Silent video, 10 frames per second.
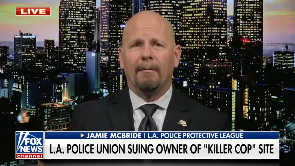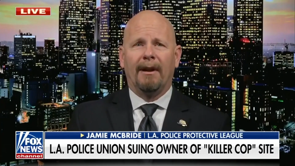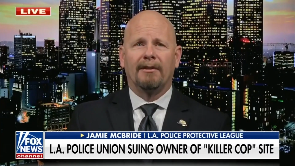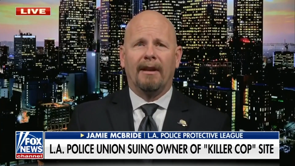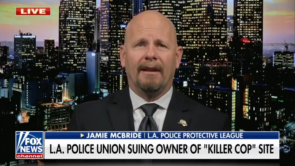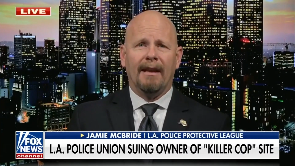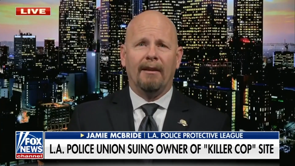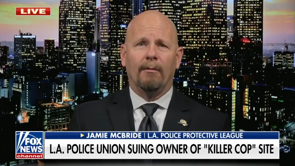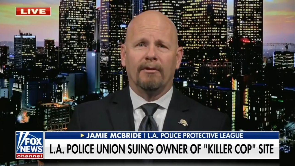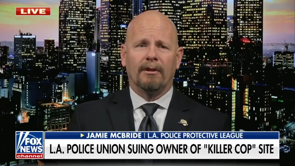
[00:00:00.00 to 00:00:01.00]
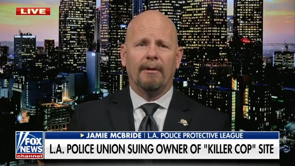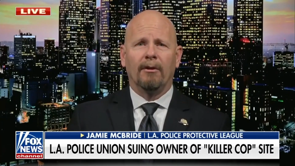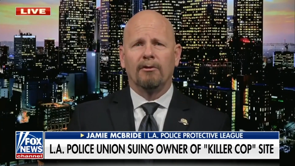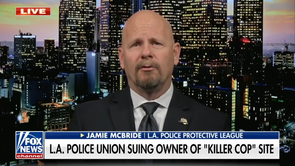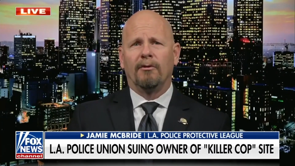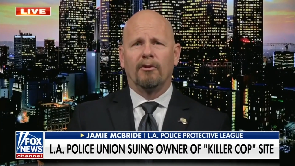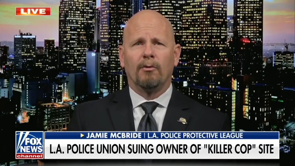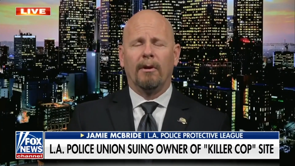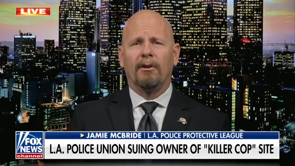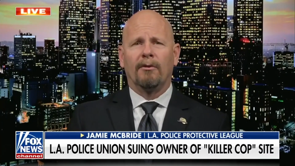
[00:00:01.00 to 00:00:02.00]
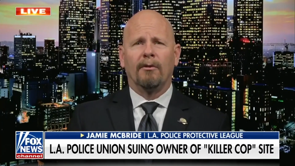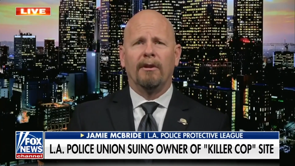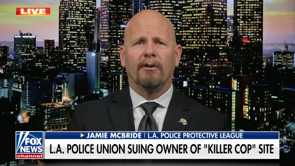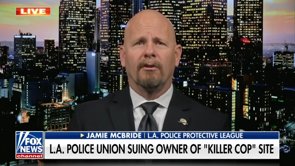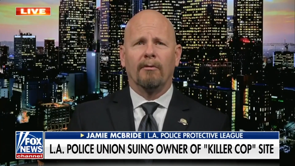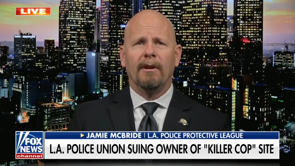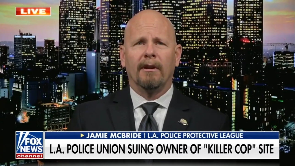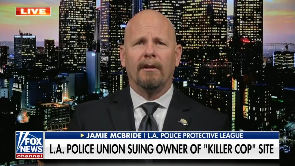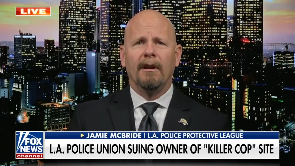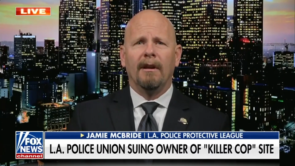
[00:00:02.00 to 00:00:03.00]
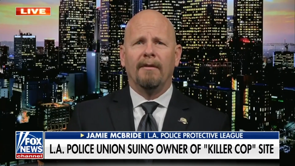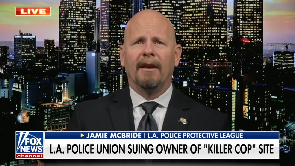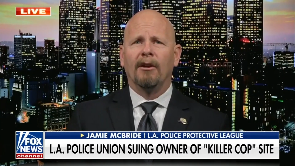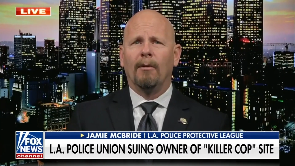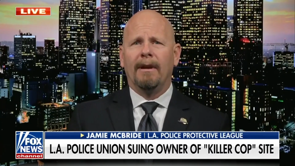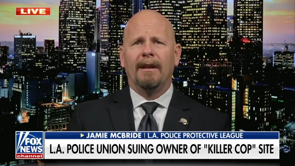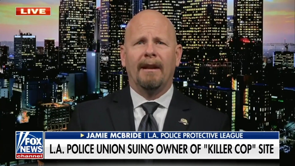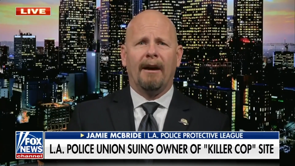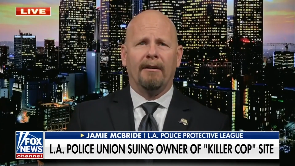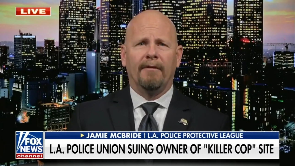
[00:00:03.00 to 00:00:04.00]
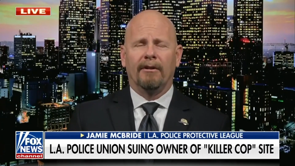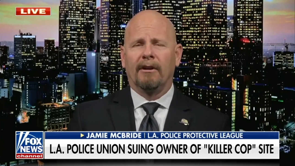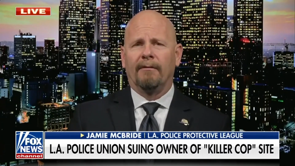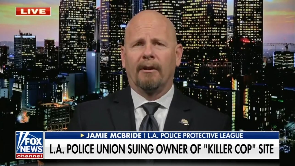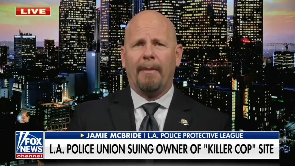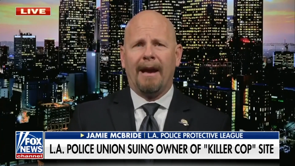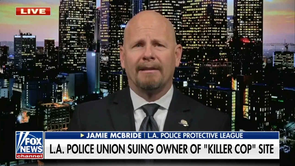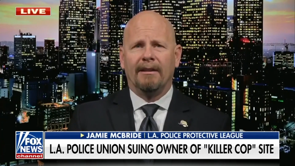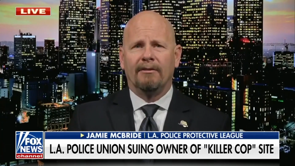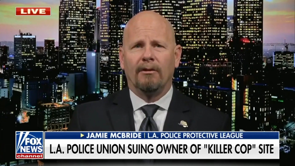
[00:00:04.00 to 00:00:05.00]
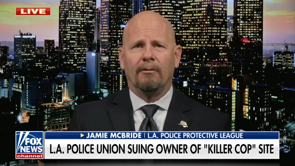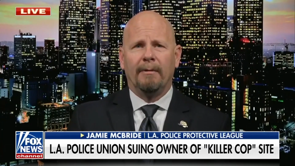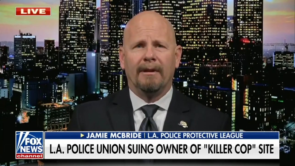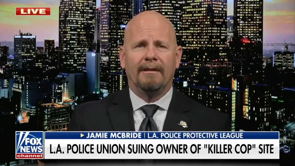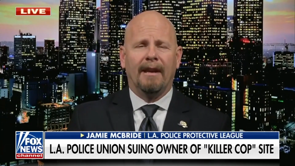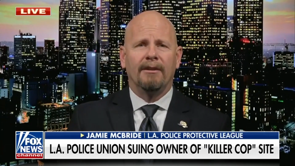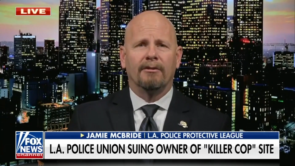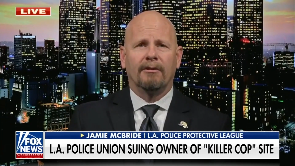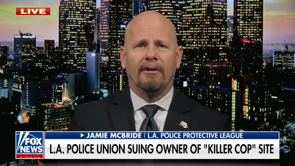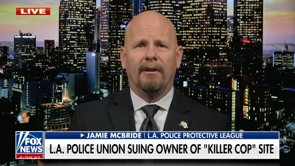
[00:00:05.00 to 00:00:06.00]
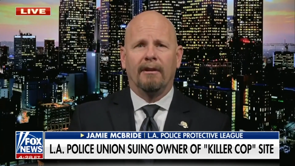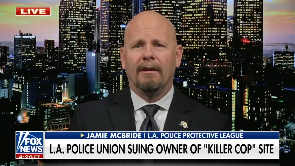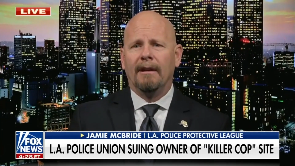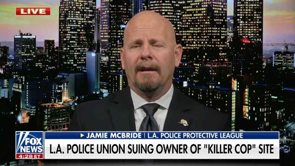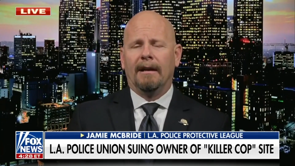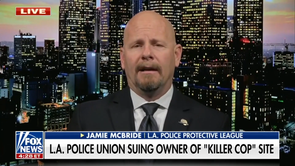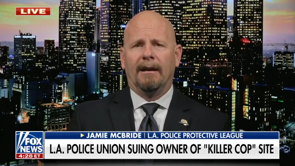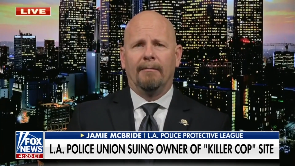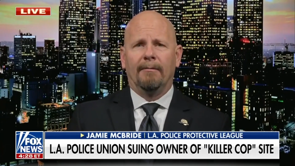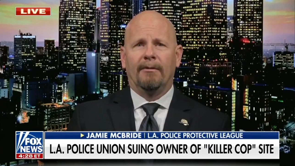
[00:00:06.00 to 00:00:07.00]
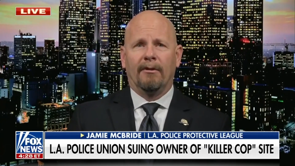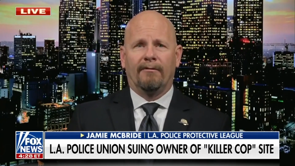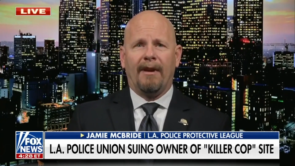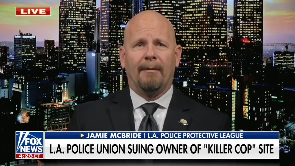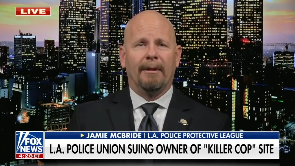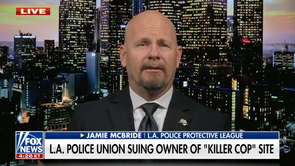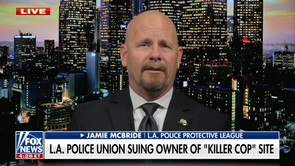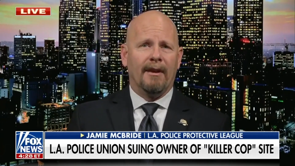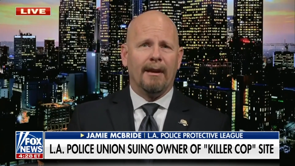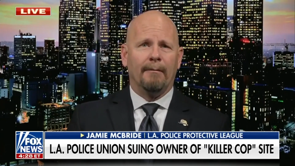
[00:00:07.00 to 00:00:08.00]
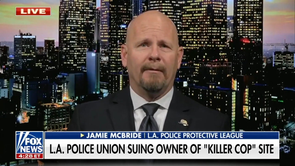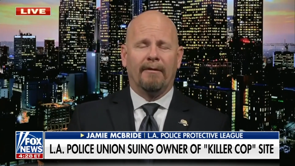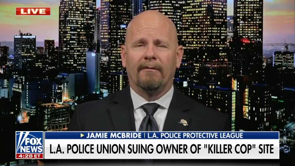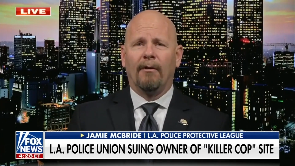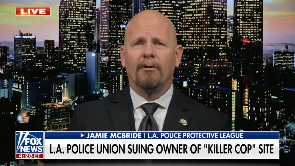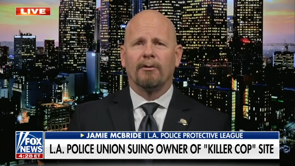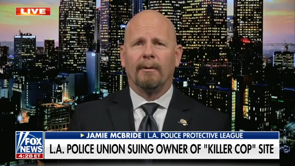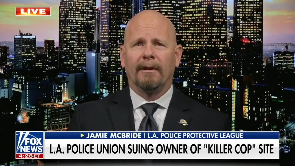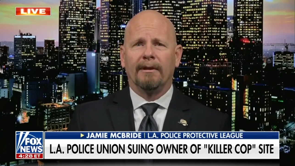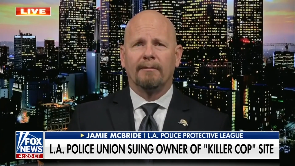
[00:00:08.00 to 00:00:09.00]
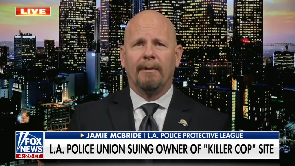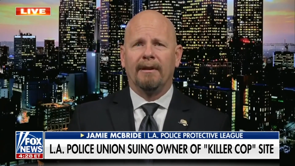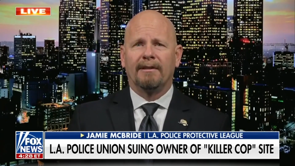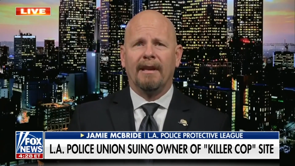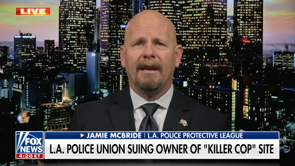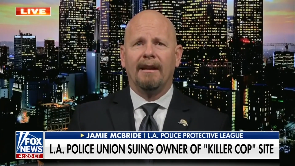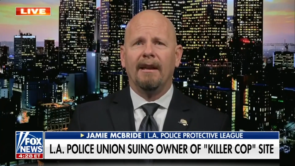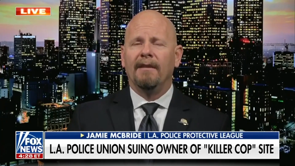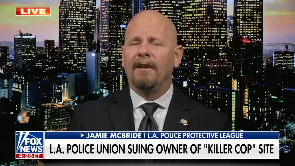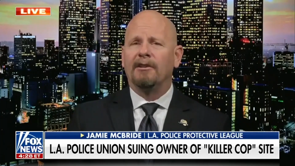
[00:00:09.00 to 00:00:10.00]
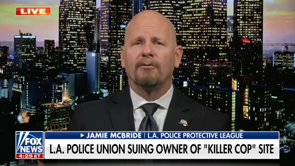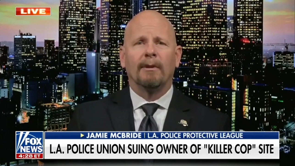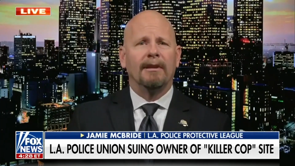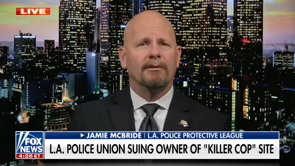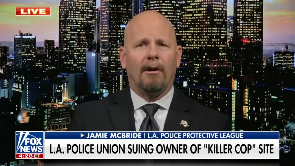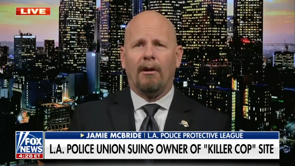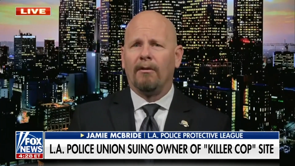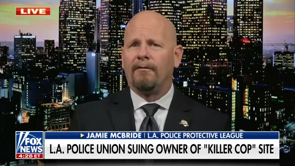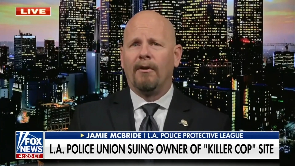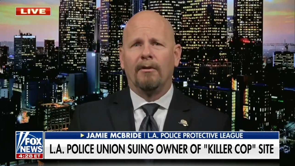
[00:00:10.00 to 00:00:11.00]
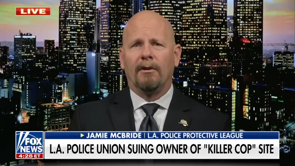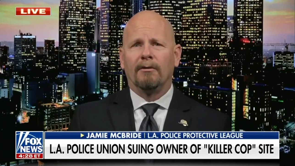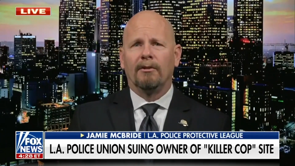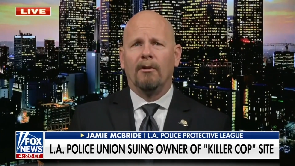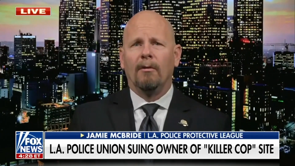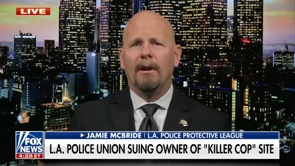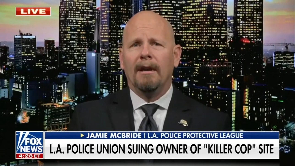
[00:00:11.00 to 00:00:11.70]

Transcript: by saying, hey, when somebody goes through their 20 or 30-year career, they can go in and out of undercover capacity, so it'd be a danger to their family and to them if their photos are released. But instead, they just released all the photos. So